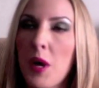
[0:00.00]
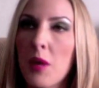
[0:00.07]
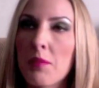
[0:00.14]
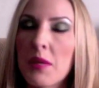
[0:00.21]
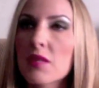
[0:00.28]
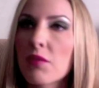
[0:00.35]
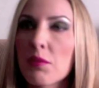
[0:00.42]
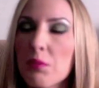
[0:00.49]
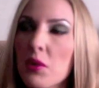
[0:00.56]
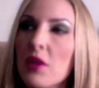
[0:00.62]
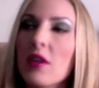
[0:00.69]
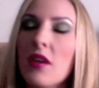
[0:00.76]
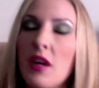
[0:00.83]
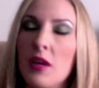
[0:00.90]
piece for
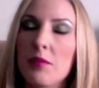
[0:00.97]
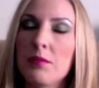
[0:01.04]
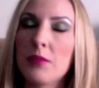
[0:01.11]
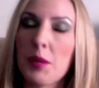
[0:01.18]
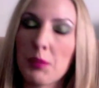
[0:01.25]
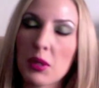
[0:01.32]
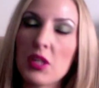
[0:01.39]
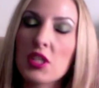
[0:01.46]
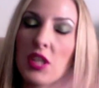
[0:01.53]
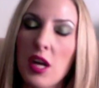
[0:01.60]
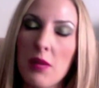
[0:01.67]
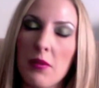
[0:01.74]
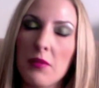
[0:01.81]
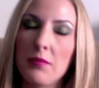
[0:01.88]
print, a print
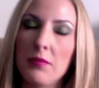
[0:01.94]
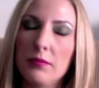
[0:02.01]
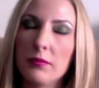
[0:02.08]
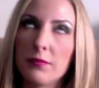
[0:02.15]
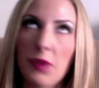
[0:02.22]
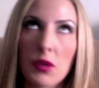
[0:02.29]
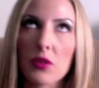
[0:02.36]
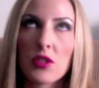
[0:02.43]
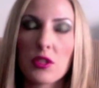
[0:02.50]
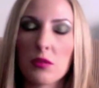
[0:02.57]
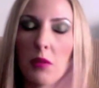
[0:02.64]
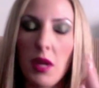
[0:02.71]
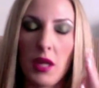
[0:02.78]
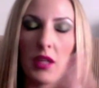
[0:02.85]
job or a photo
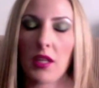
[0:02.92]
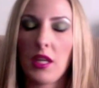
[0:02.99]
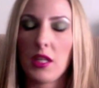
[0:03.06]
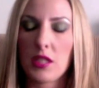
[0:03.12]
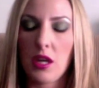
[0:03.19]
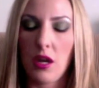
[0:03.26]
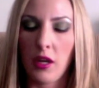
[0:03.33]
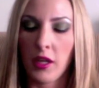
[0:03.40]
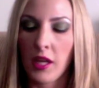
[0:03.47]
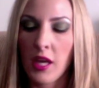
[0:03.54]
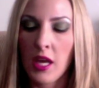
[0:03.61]
shoot. I can't talk.